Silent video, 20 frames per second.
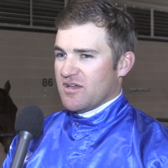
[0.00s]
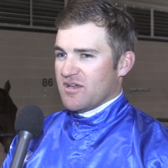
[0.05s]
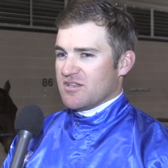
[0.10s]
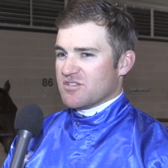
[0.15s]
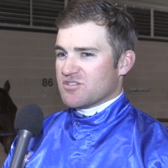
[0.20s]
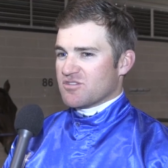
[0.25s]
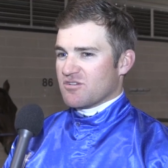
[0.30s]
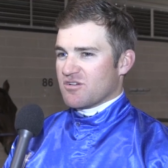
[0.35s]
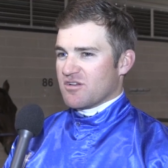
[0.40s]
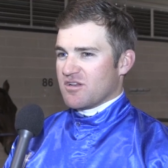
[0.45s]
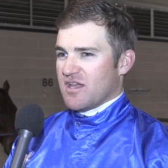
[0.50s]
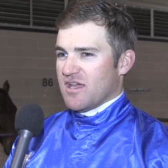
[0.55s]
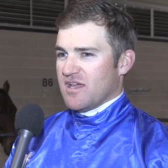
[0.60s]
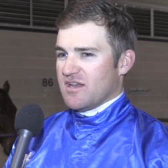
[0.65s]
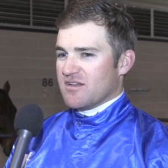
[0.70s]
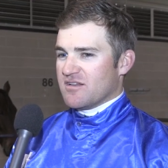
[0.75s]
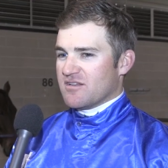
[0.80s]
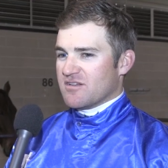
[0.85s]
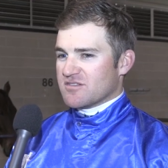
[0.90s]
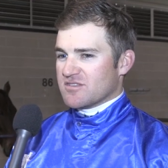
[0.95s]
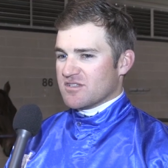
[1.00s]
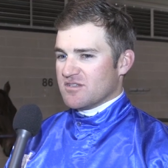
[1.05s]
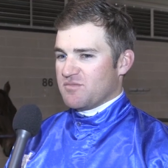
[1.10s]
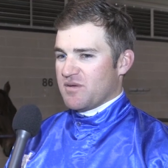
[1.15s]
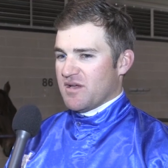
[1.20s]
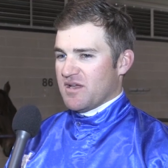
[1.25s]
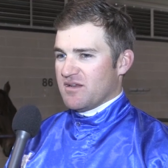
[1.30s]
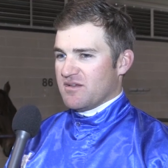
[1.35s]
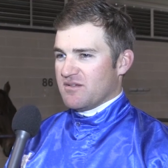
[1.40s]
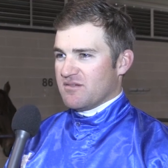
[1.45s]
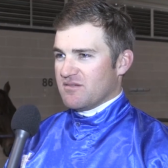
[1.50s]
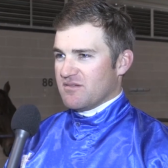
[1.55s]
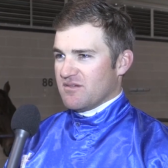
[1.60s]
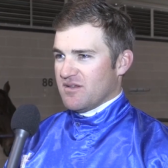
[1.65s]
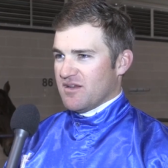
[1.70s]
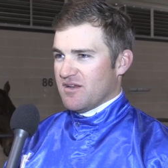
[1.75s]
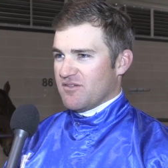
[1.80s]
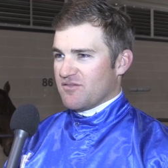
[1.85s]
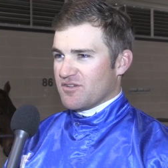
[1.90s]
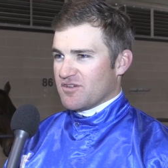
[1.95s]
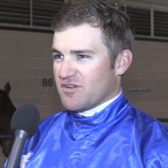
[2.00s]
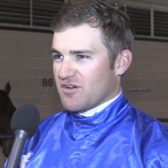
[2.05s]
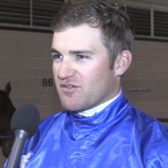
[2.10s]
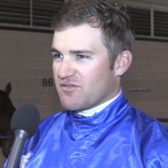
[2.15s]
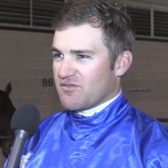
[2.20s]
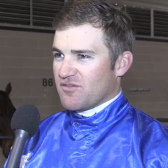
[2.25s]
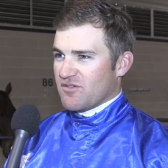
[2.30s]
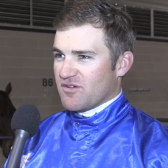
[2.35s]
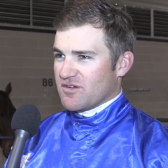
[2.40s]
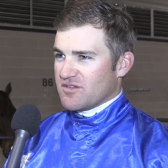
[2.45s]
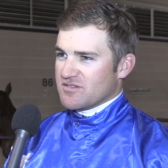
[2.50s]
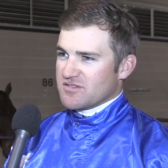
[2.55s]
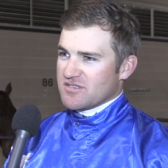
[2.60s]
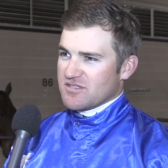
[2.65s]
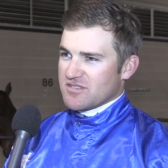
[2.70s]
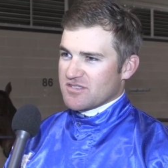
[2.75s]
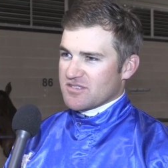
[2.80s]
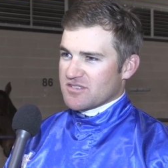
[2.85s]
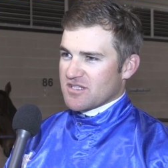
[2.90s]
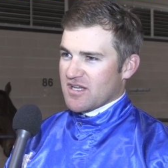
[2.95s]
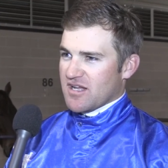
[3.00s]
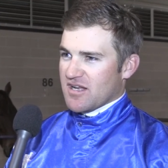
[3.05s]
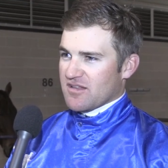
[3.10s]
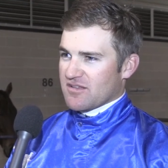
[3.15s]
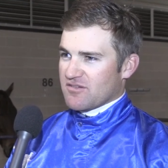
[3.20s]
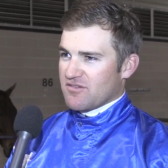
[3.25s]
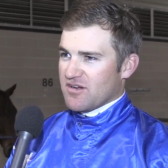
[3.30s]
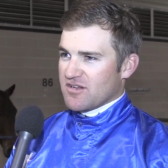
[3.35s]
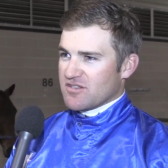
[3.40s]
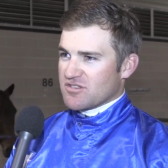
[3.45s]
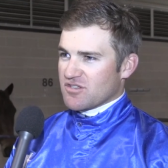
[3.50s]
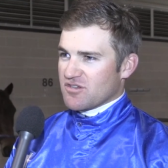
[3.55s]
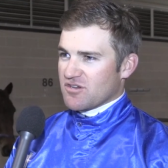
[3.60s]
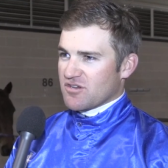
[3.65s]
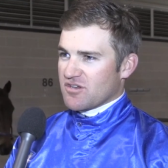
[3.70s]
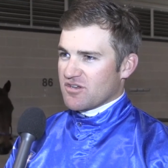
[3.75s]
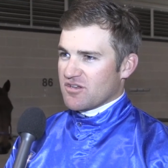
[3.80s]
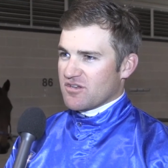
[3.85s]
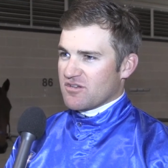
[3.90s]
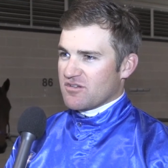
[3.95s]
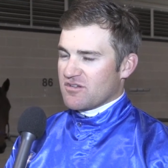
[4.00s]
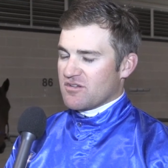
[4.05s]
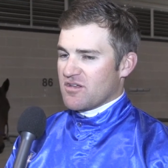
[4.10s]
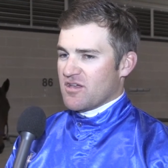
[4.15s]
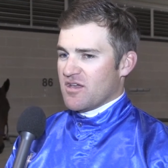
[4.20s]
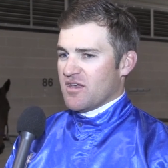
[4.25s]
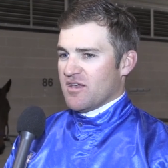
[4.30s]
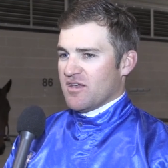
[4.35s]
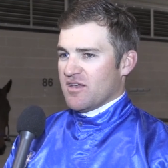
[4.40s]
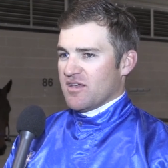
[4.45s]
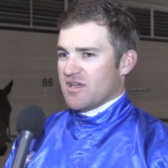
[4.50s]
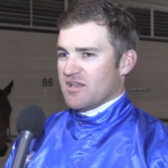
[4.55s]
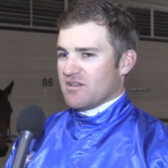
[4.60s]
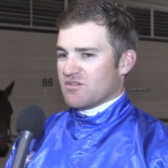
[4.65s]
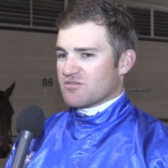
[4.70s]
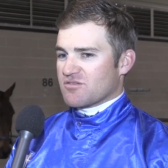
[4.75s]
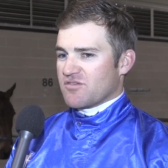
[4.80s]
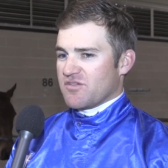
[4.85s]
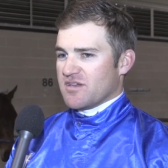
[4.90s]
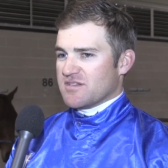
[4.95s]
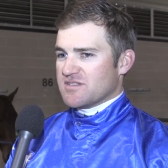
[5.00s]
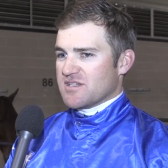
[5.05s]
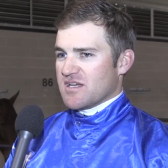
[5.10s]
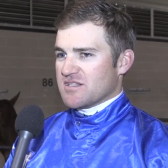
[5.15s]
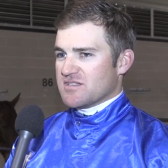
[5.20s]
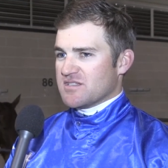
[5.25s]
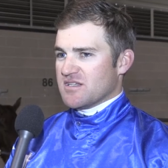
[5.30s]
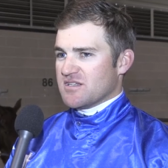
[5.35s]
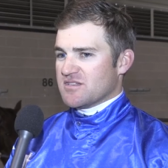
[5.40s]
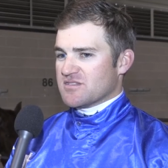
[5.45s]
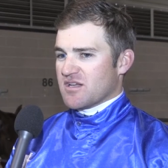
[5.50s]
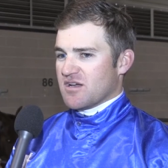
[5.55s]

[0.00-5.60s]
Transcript: he'd sort of needed because he'd been in every dogfight since the start of the Grand Circuit, and he looks fantastic.